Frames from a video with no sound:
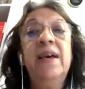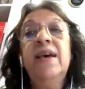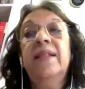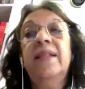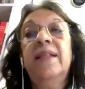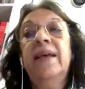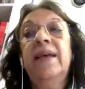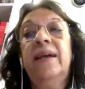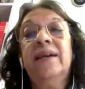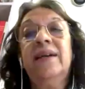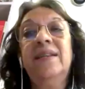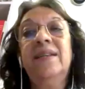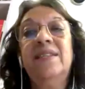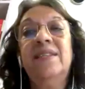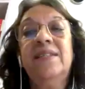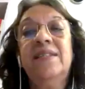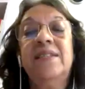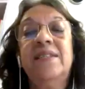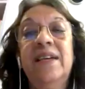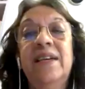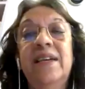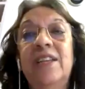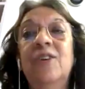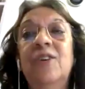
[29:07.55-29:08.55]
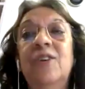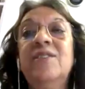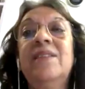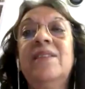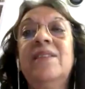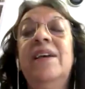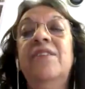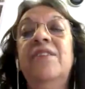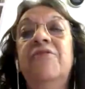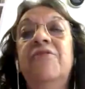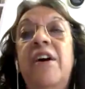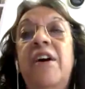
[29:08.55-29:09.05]
they
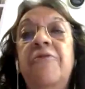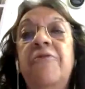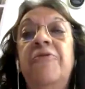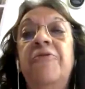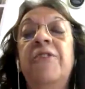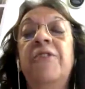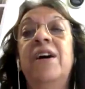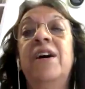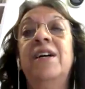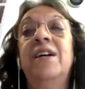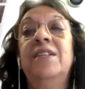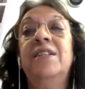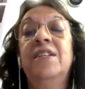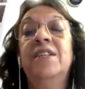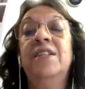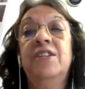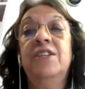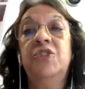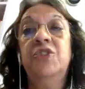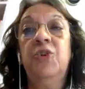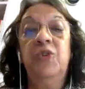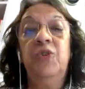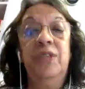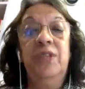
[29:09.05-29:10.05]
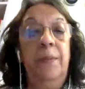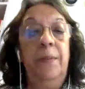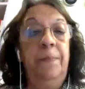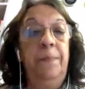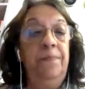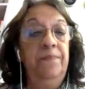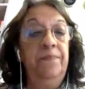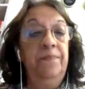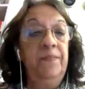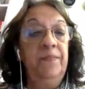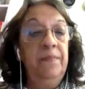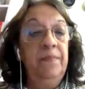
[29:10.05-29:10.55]
continuously referred to the
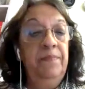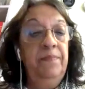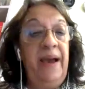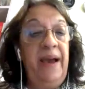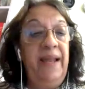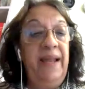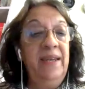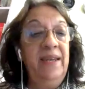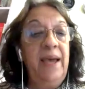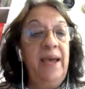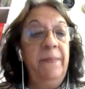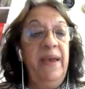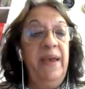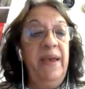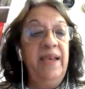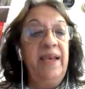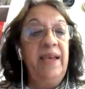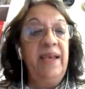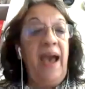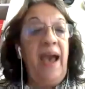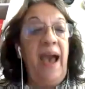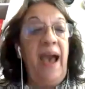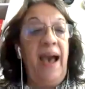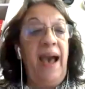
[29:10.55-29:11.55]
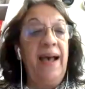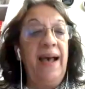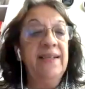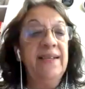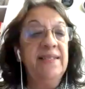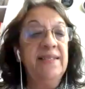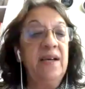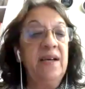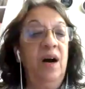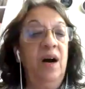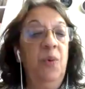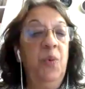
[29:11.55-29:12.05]
pandemic
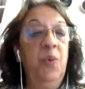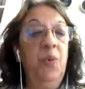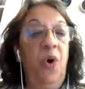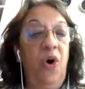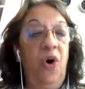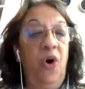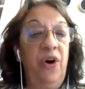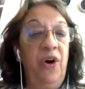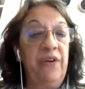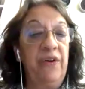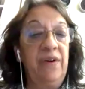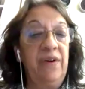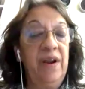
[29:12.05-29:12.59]
as a war.